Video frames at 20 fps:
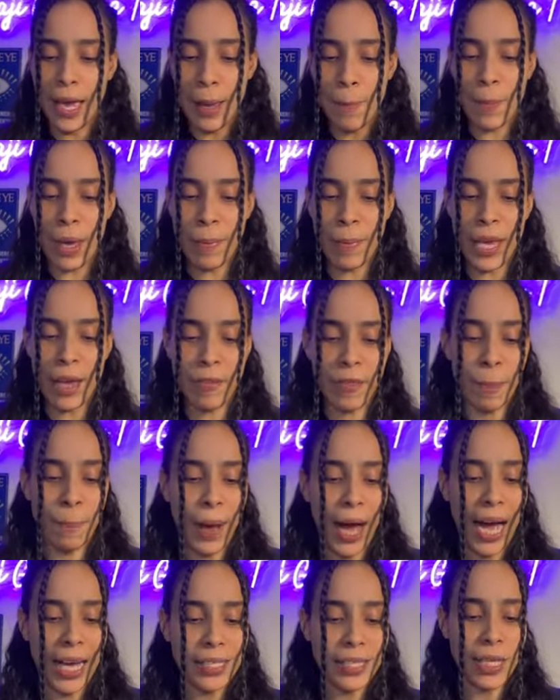Maybe in the
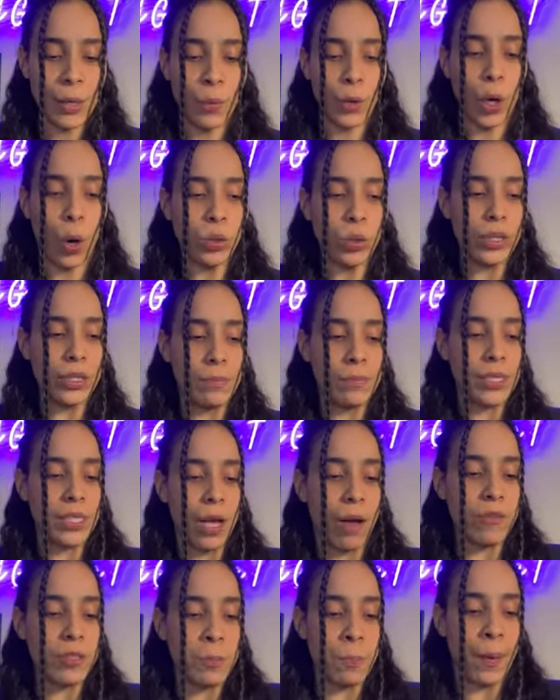past they were holding
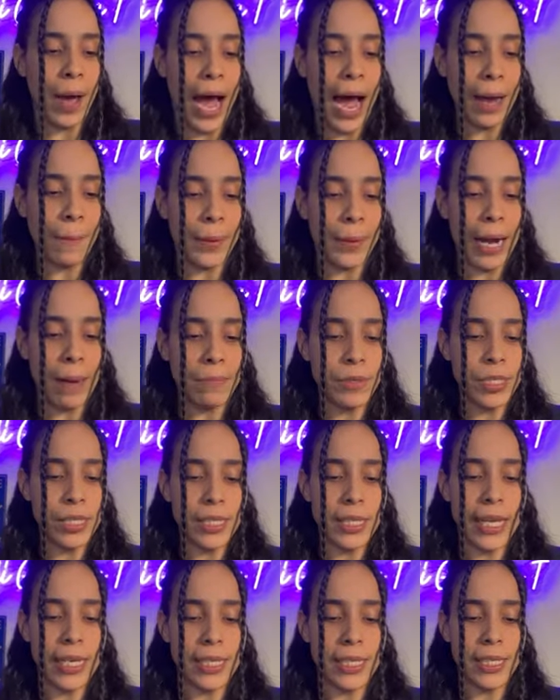themselves back, but I'm just
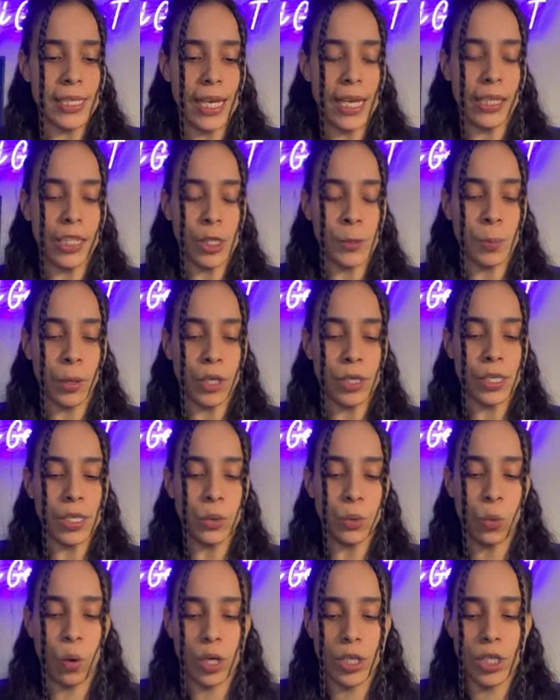like seeing this
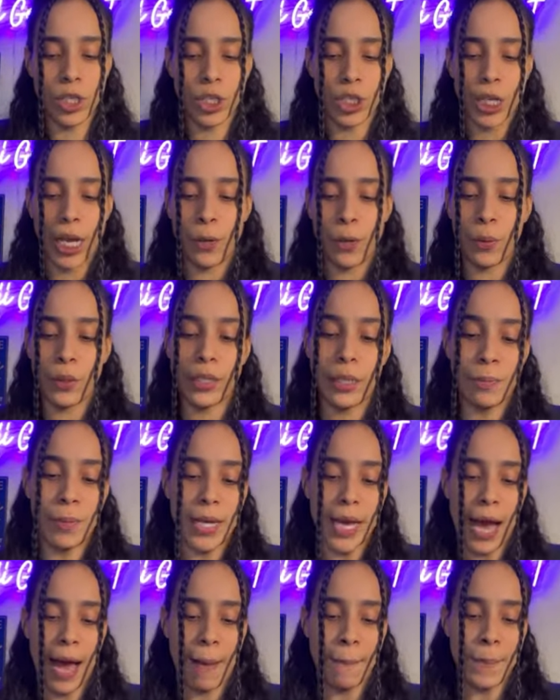person want to genuinely be
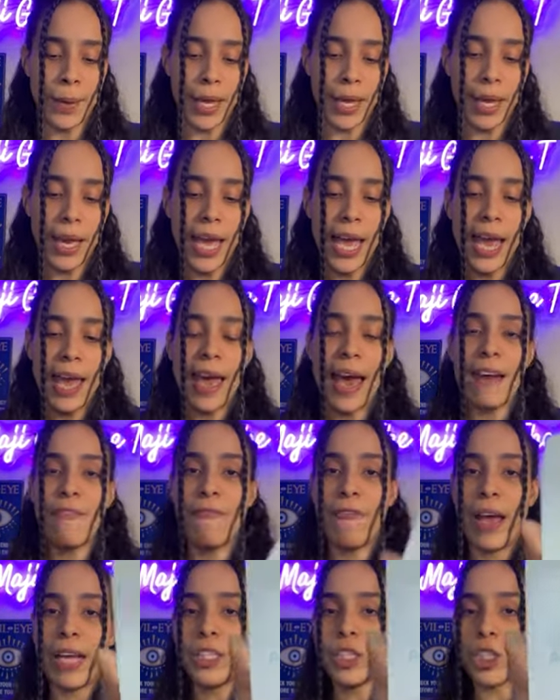happy.
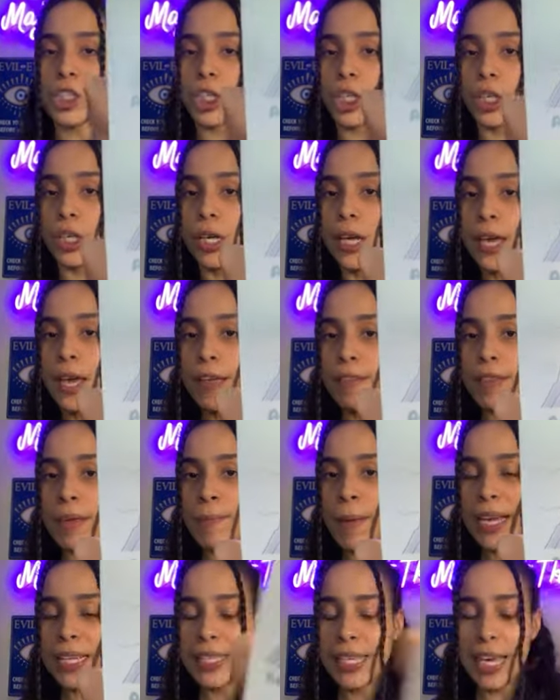Adventure, they
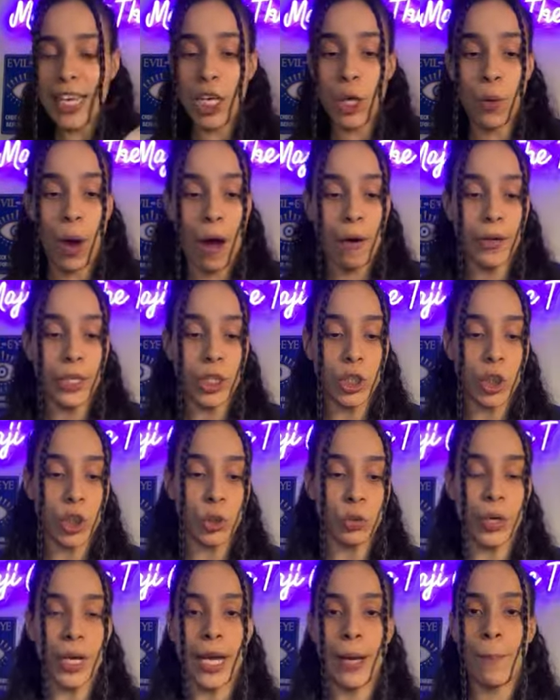might take you out on a
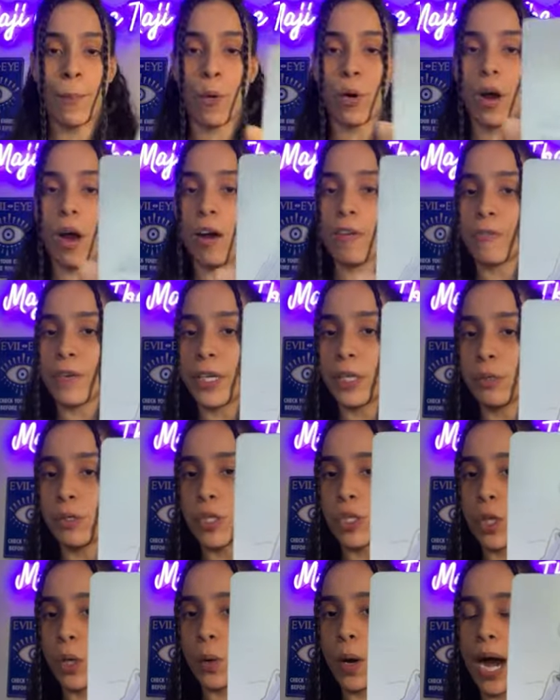trip or offer you
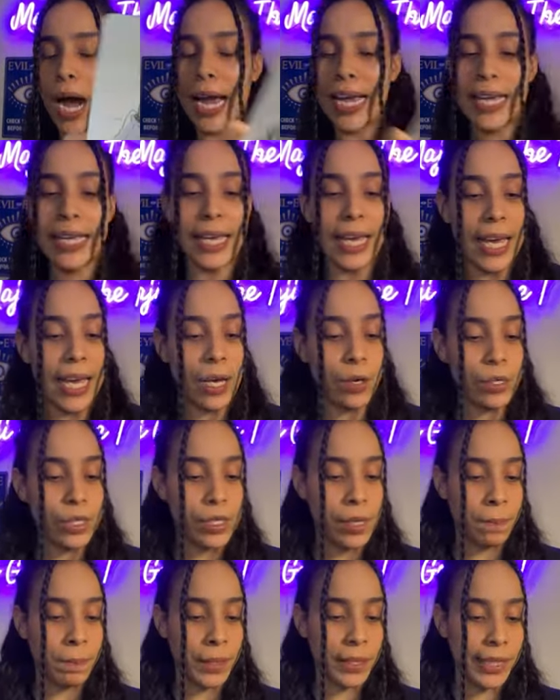to go hiking or
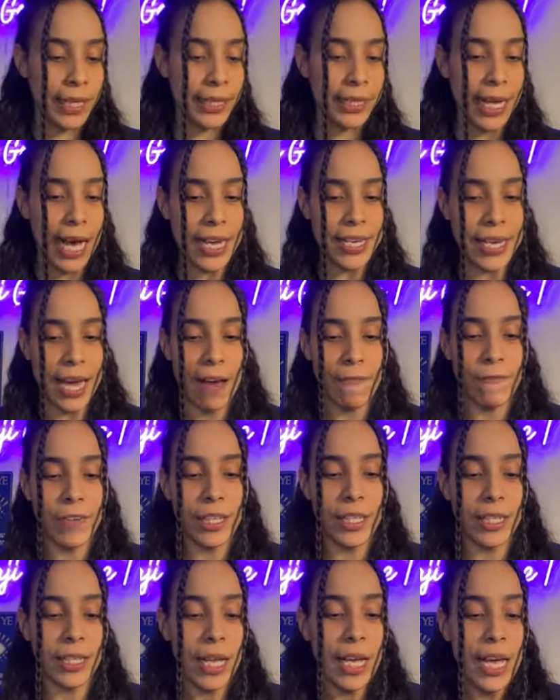something like that. Yeah, I
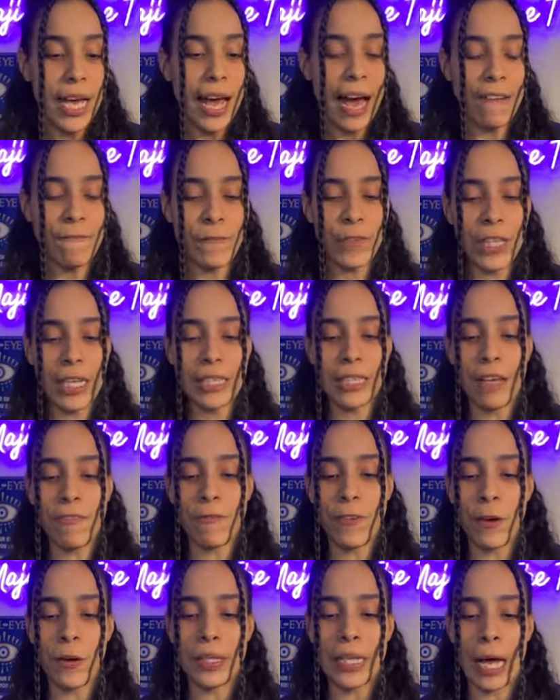feel like they
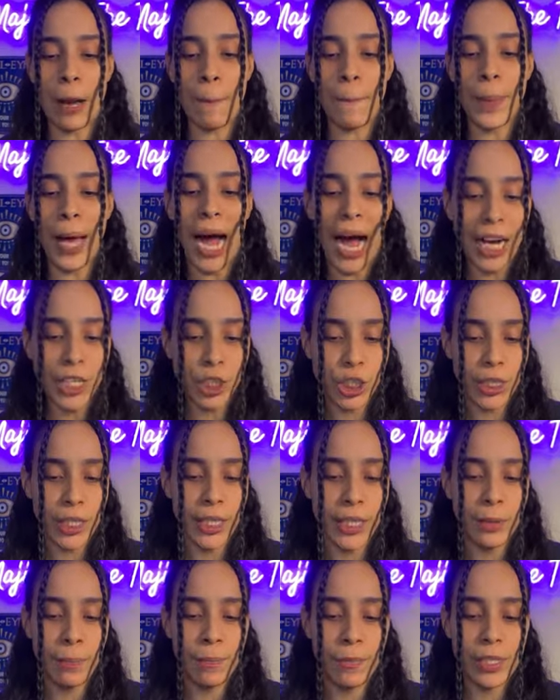feel a lot of
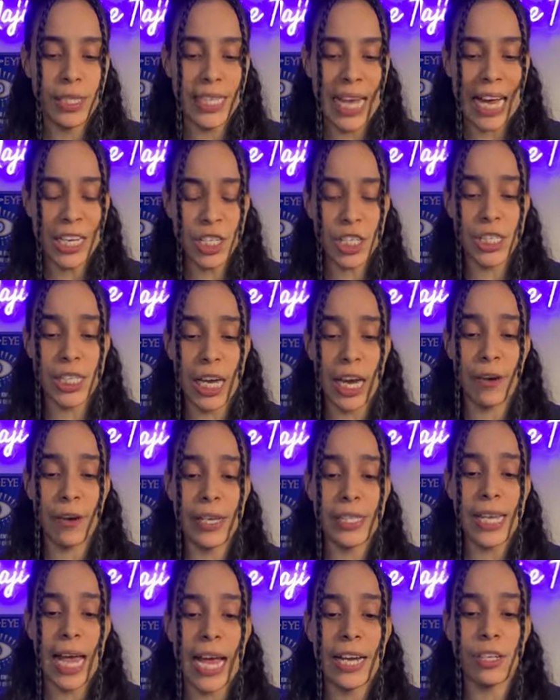passion.
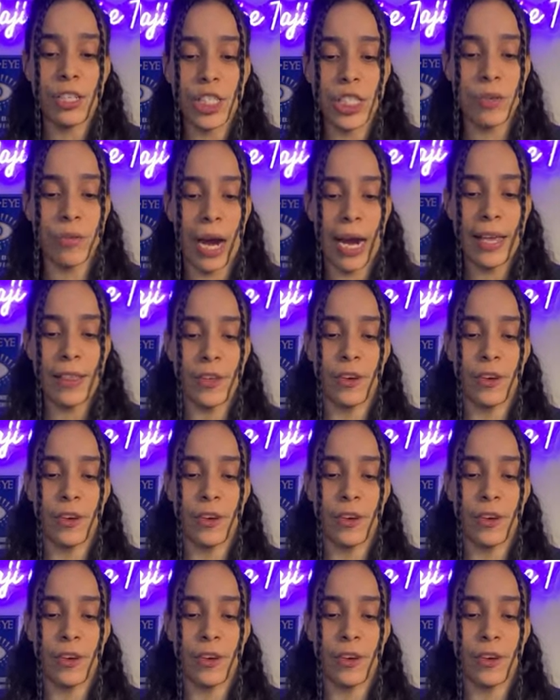Sagittarius energy, right?